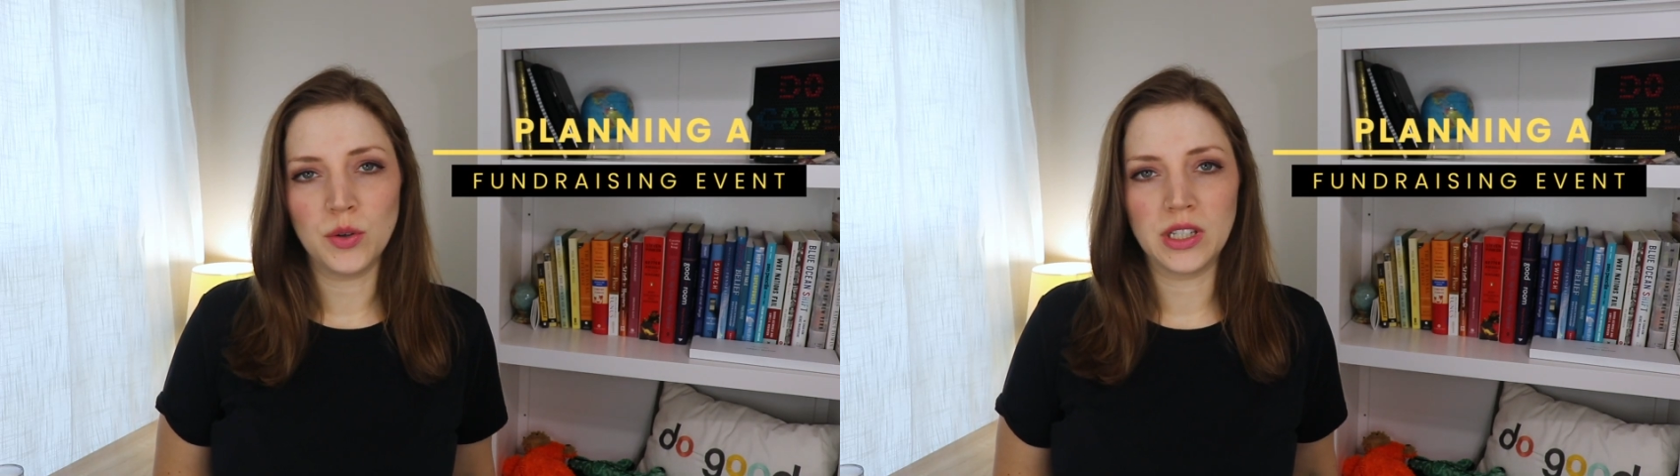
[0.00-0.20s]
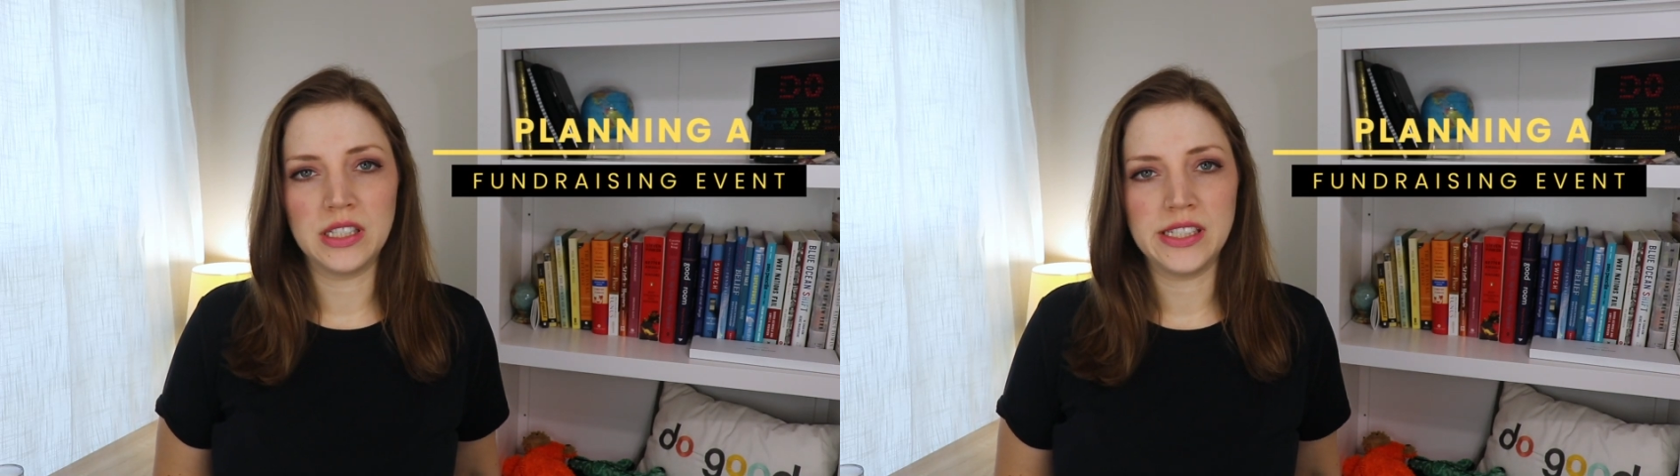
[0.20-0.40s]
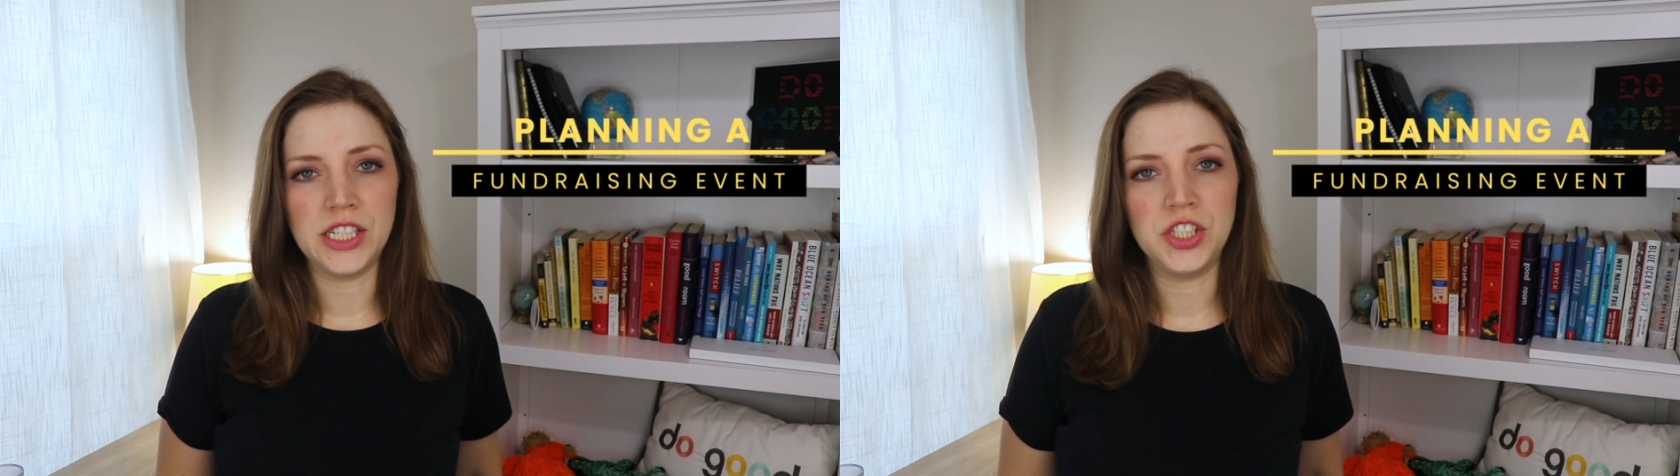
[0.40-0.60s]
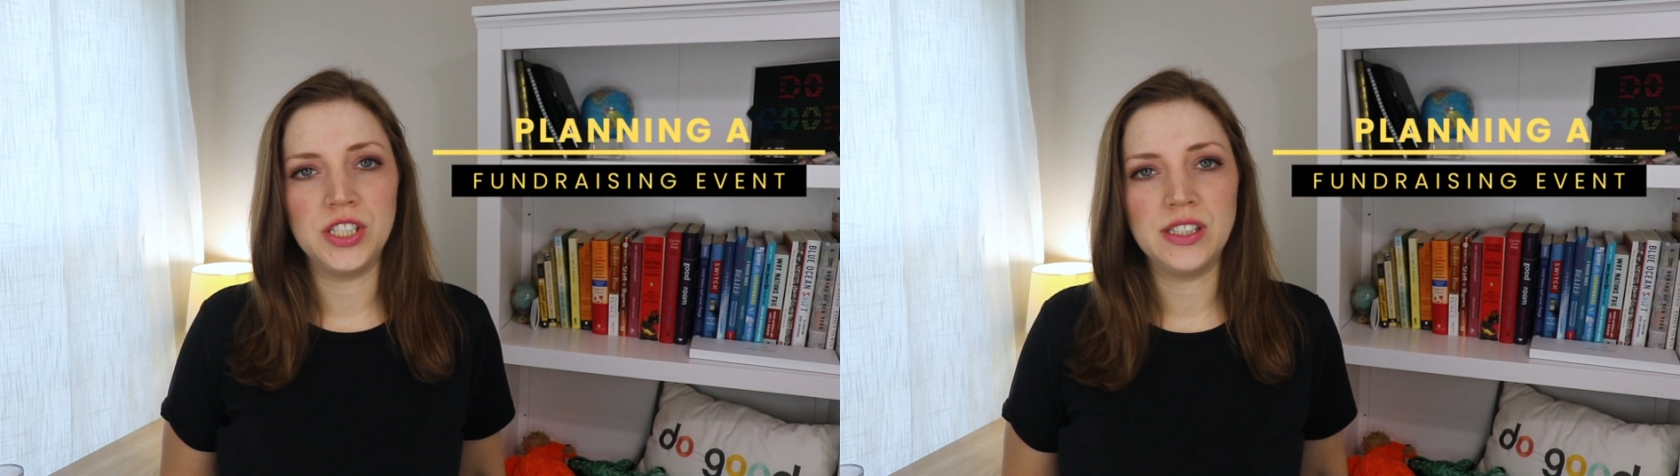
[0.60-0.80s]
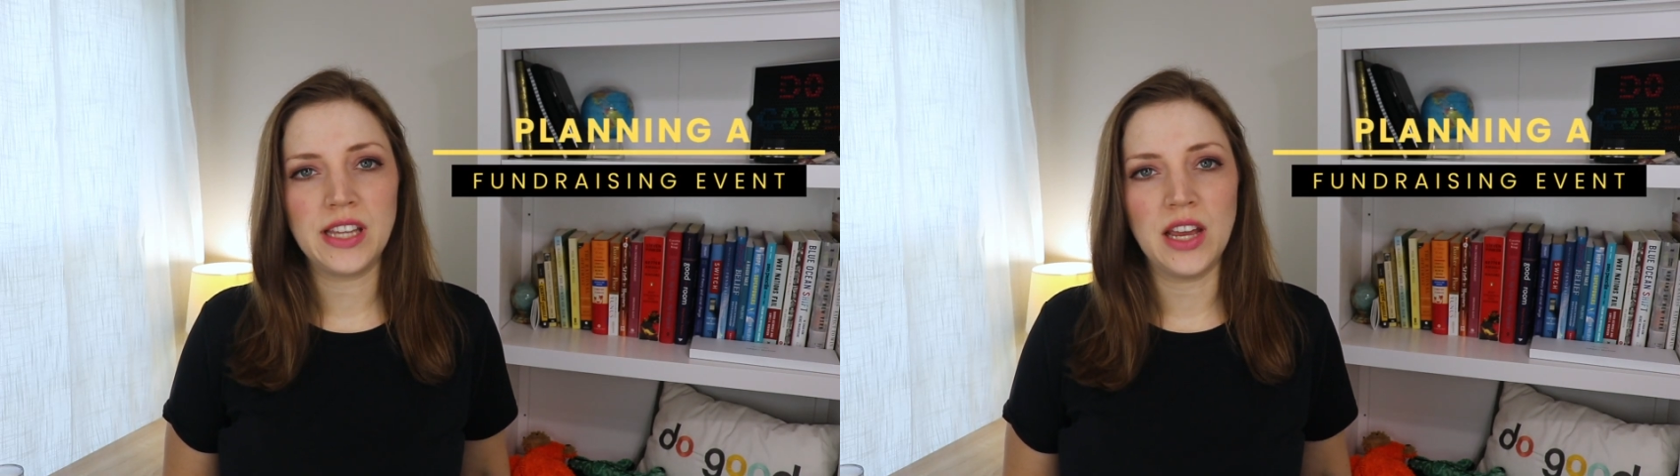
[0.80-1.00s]

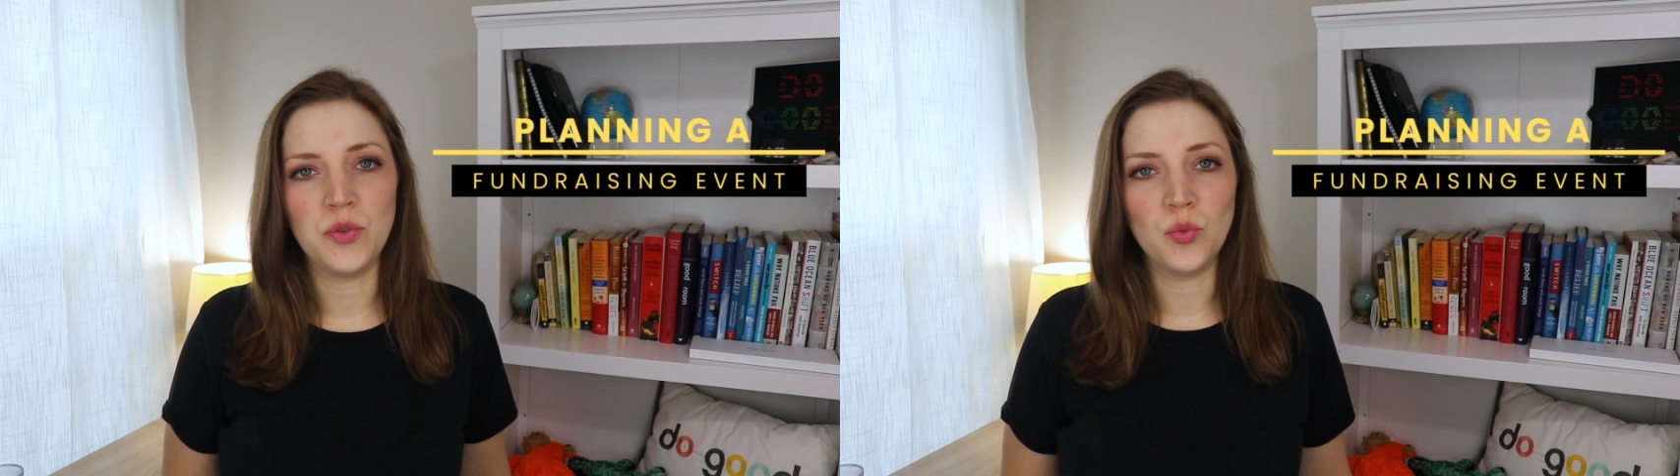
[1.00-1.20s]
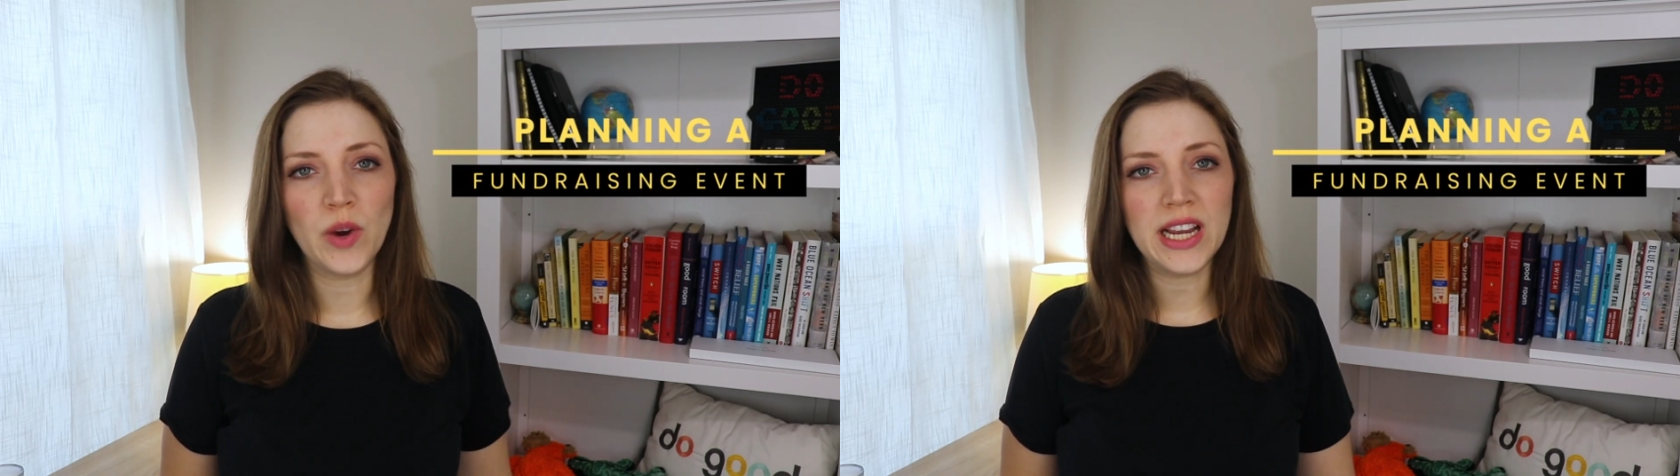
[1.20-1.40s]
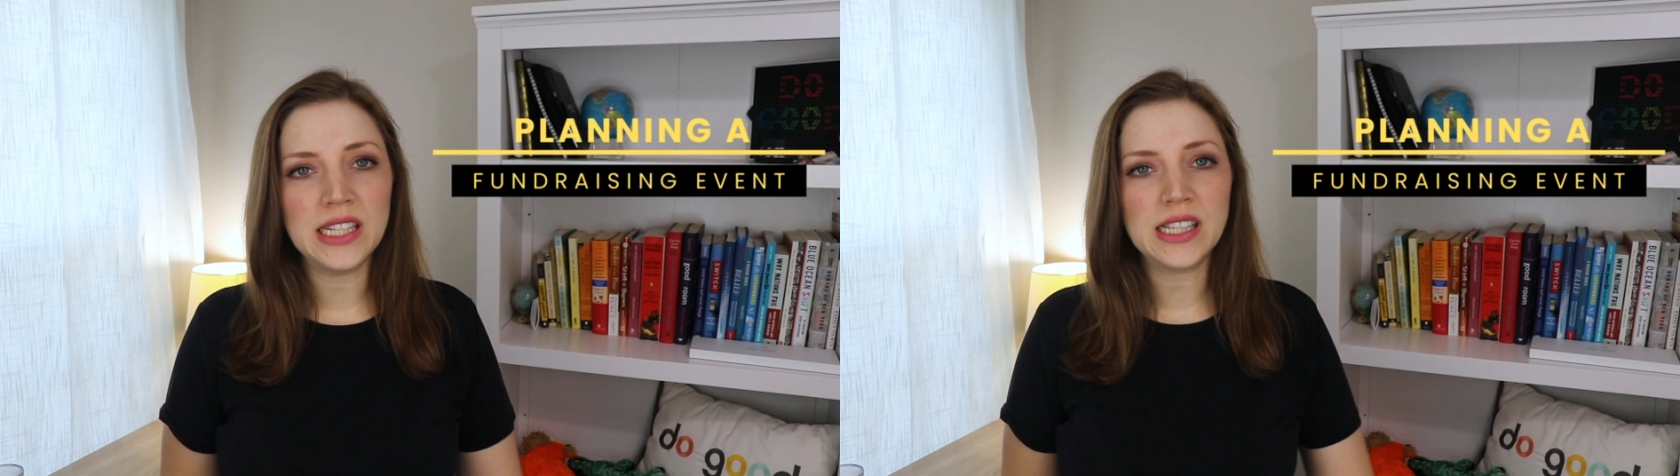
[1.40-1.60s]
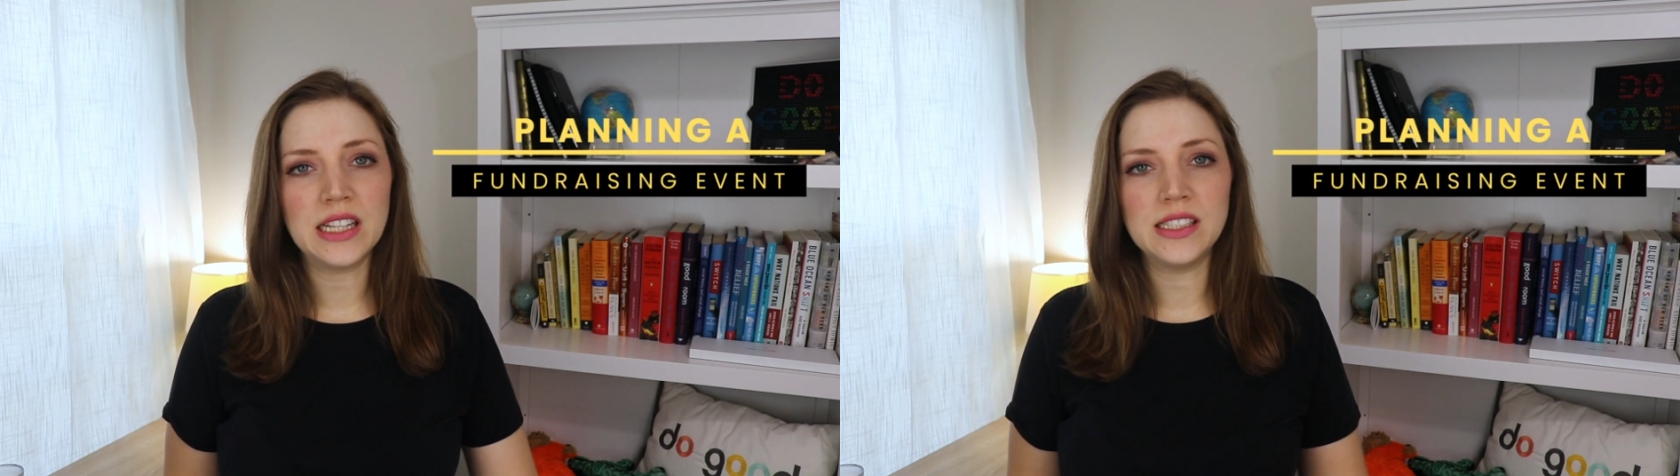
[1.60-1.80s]
organizations can raise